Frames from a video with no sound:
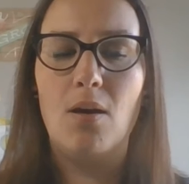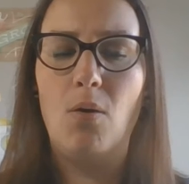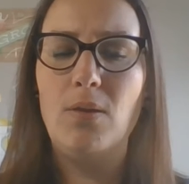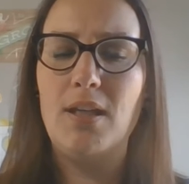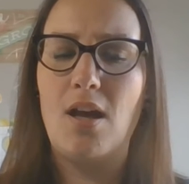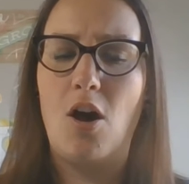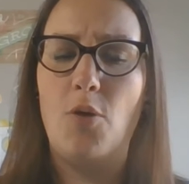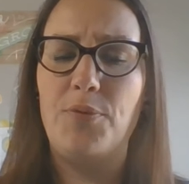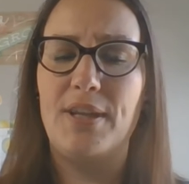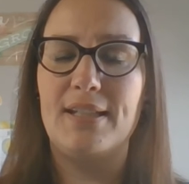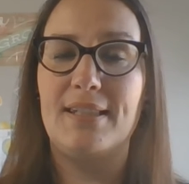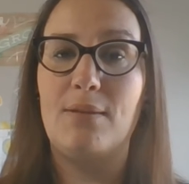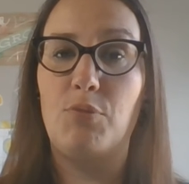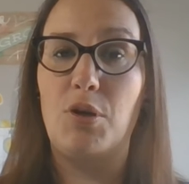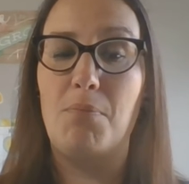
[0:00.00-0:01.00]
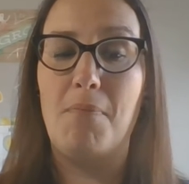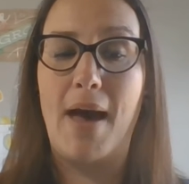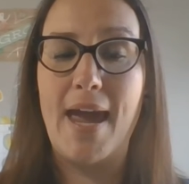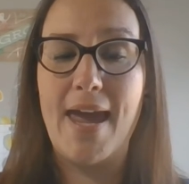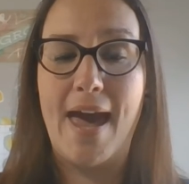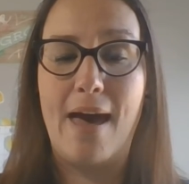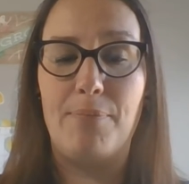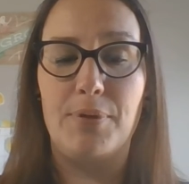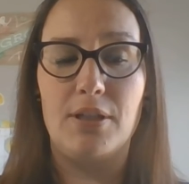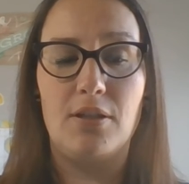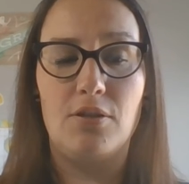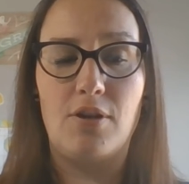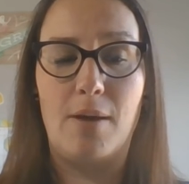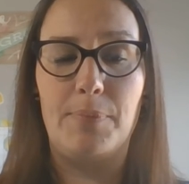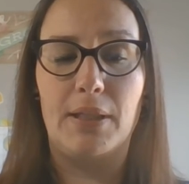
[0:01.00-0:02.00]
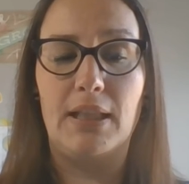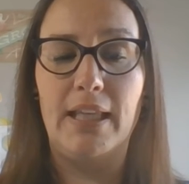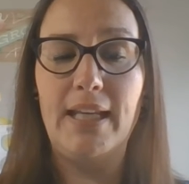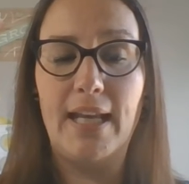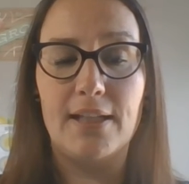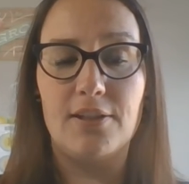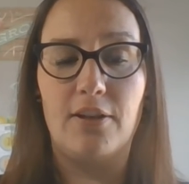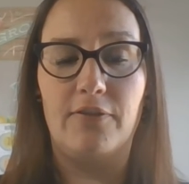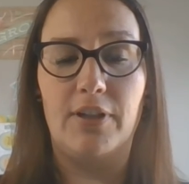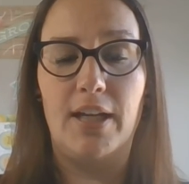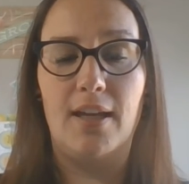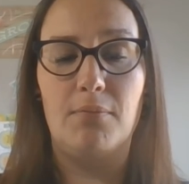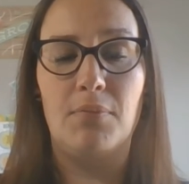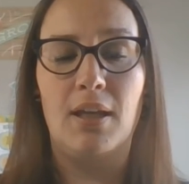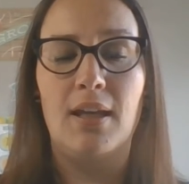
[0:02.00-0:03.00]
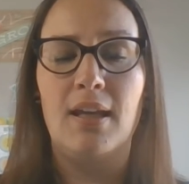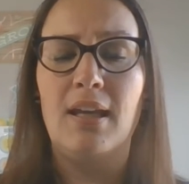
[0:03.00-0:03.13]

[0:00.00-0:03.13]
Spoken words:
only hoped that someone might happen to drop a Kleenex over him.